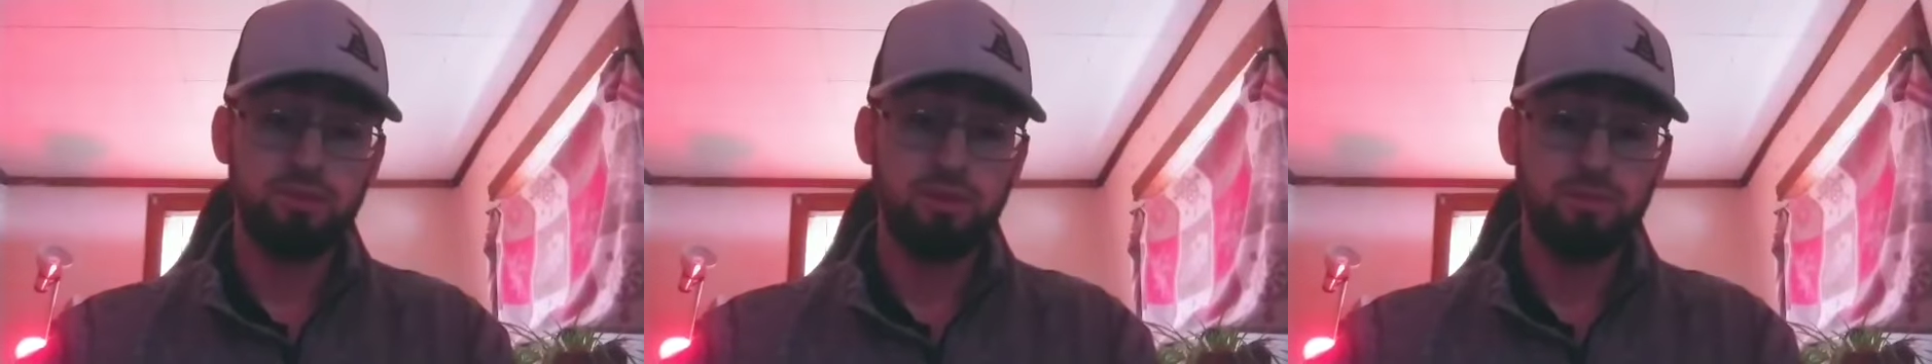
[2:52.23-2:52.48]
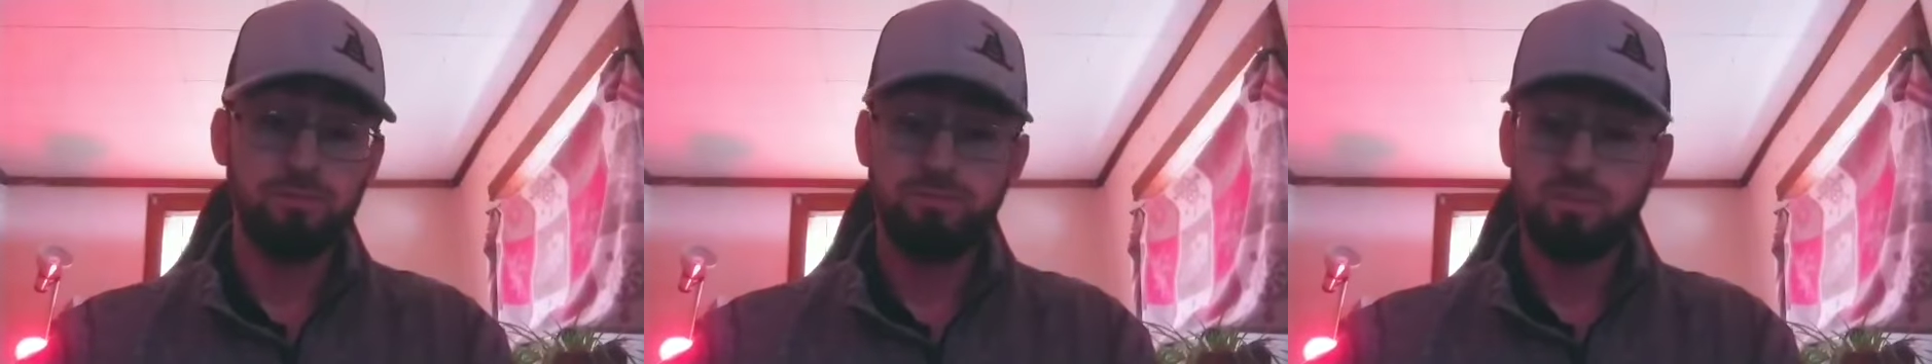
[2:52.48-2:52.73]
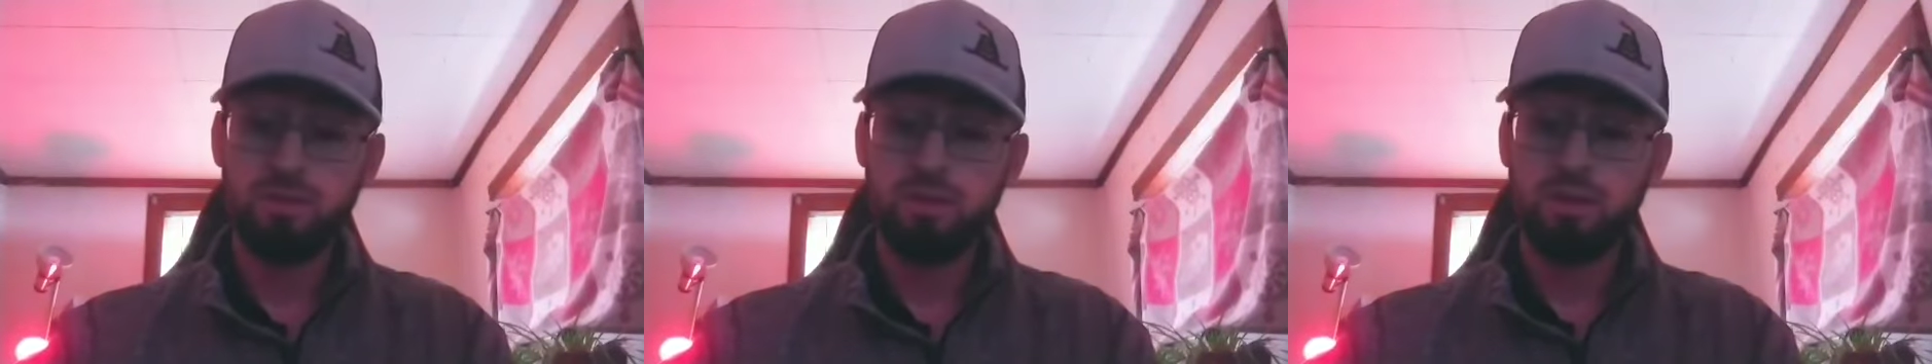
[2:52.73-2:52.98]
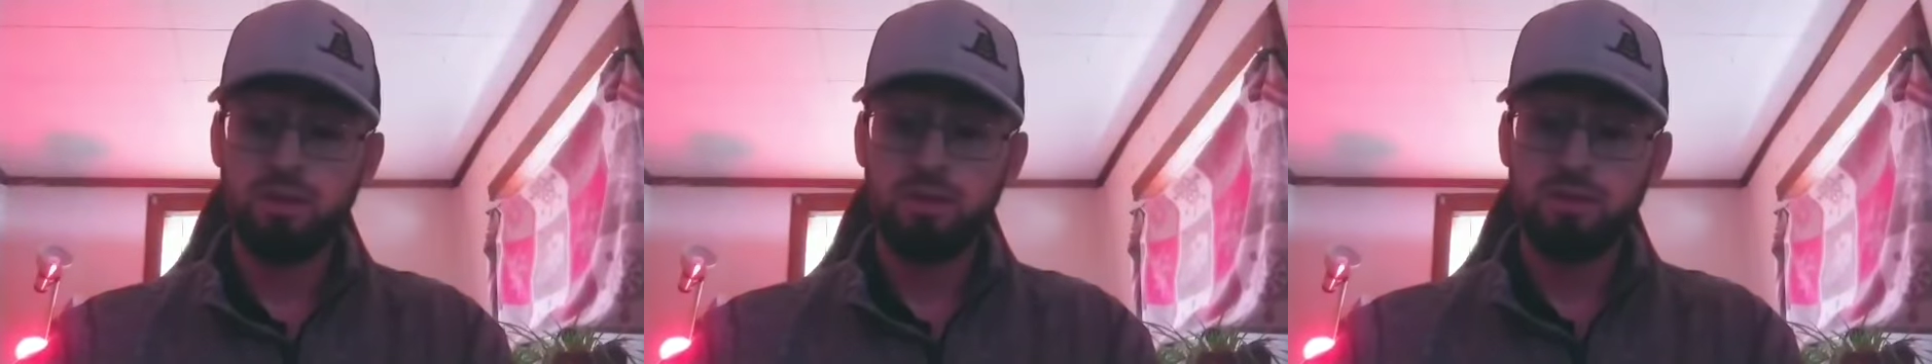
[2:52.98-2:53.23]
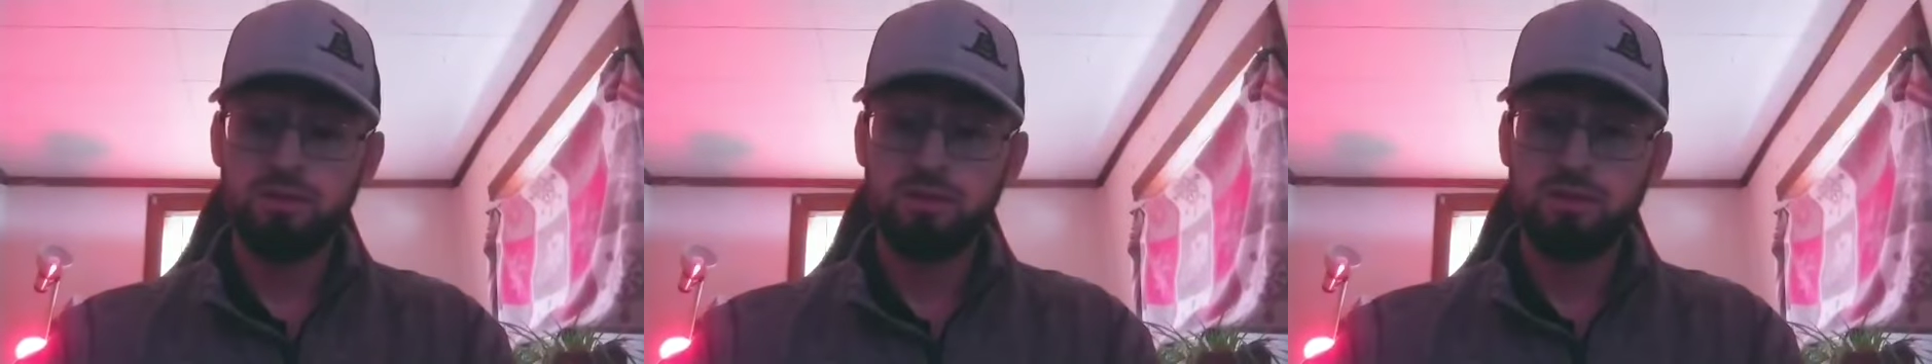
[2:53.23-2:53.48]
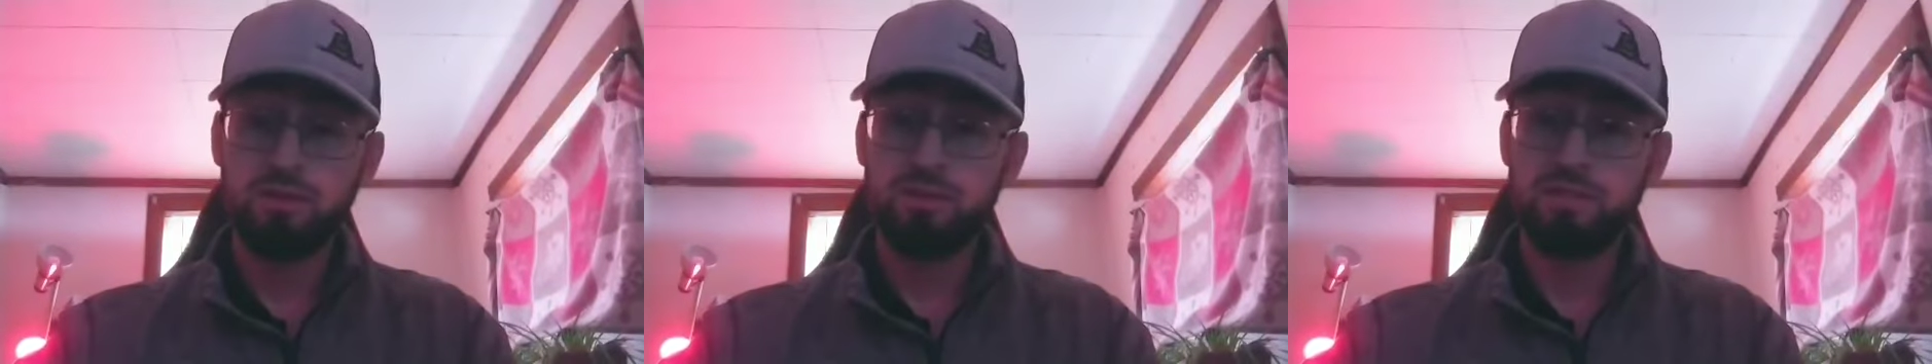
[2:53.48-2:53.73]
know,
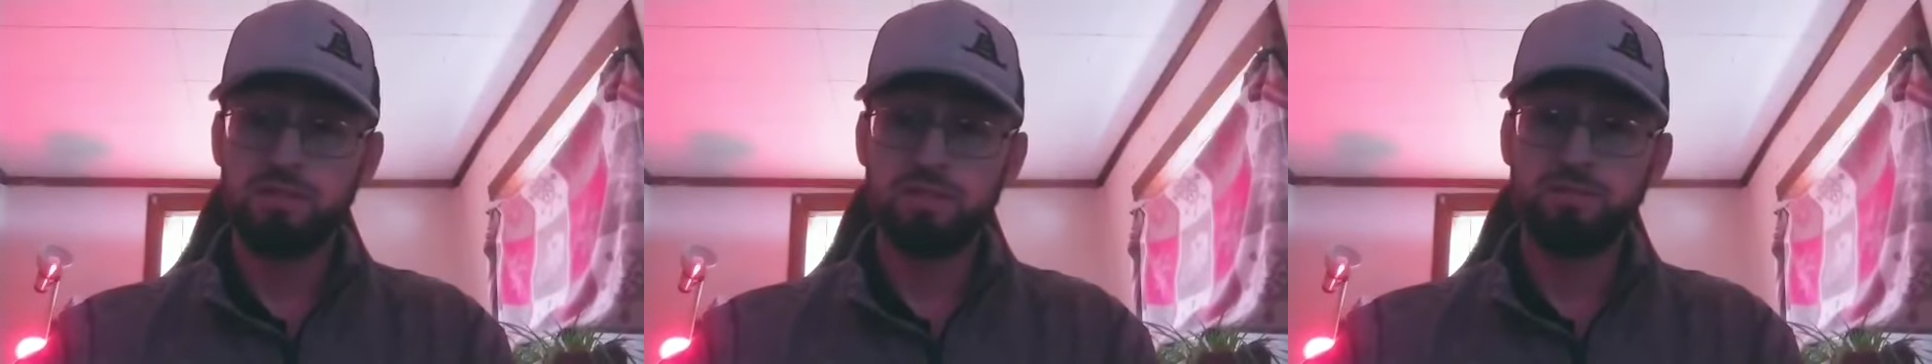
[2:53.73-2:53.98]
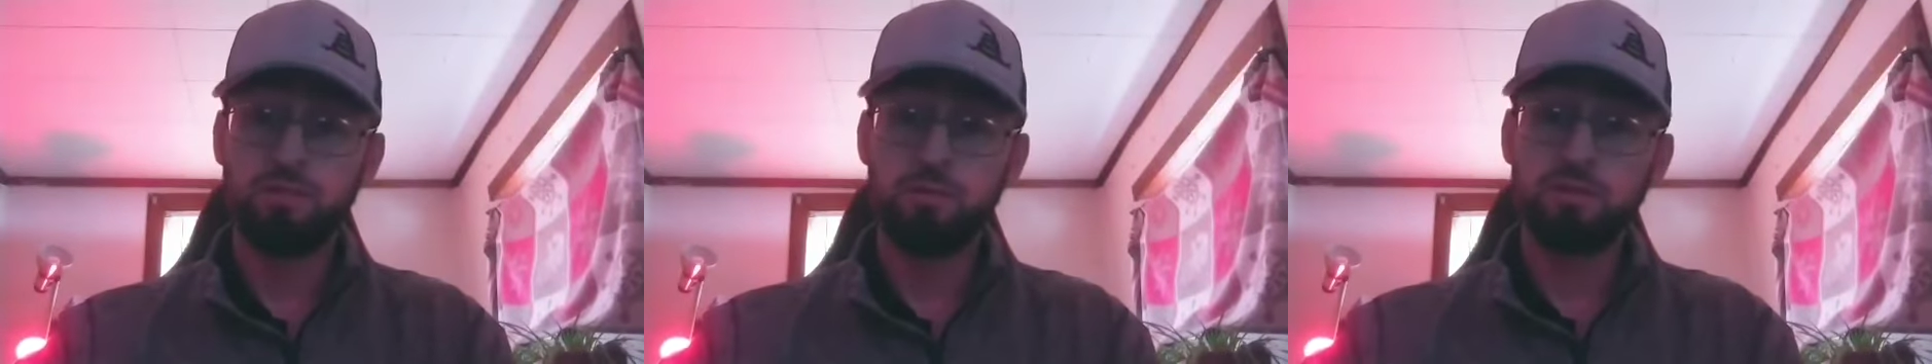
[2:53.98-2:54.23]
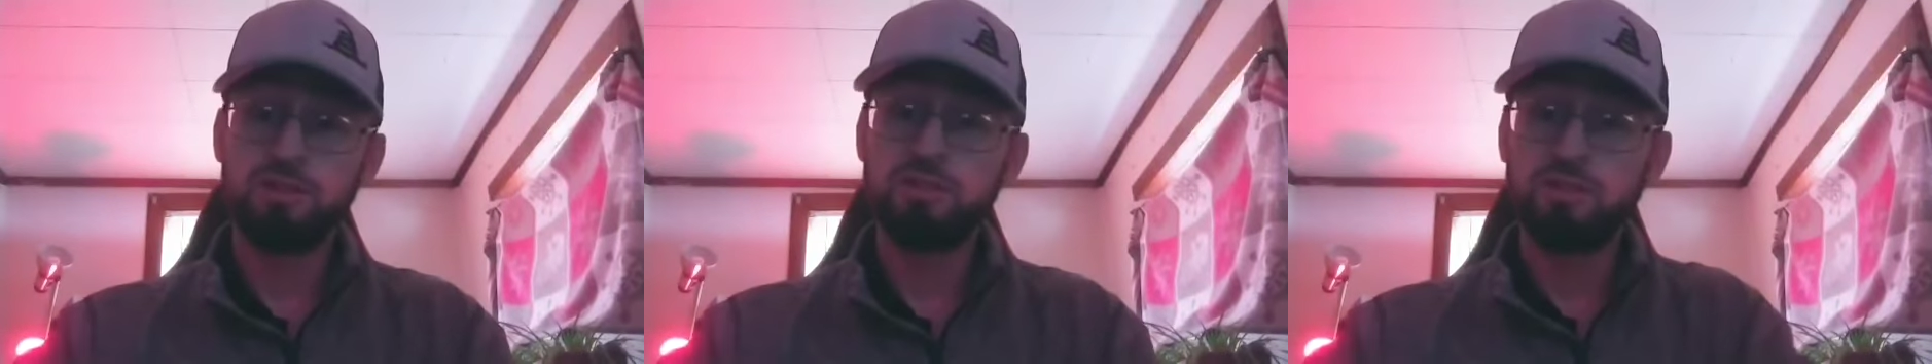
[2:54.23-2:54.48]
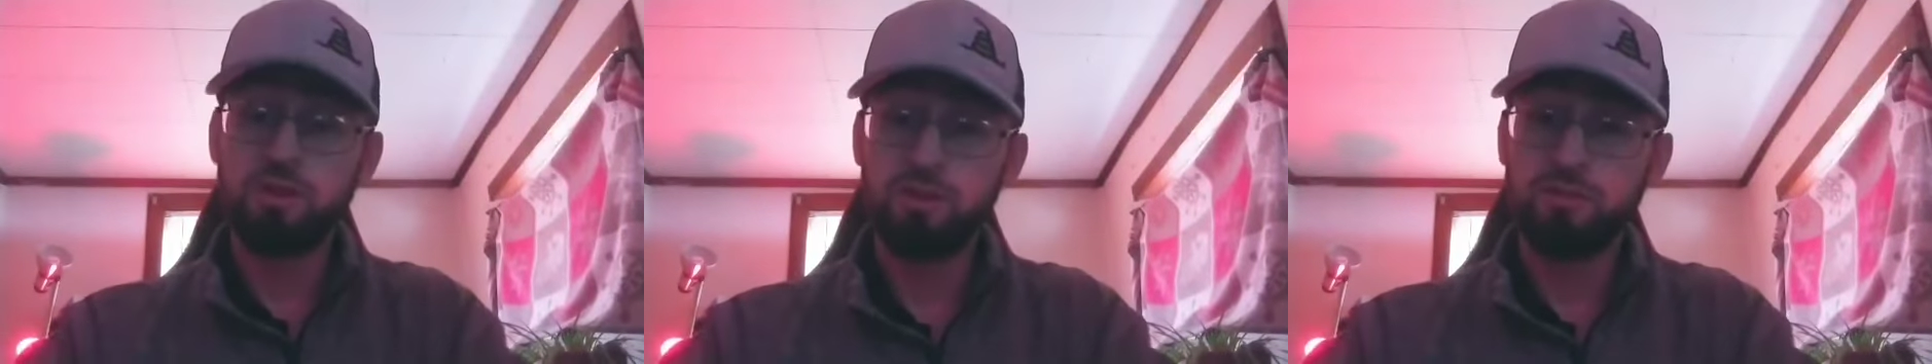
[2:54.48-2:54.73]
season 4 has started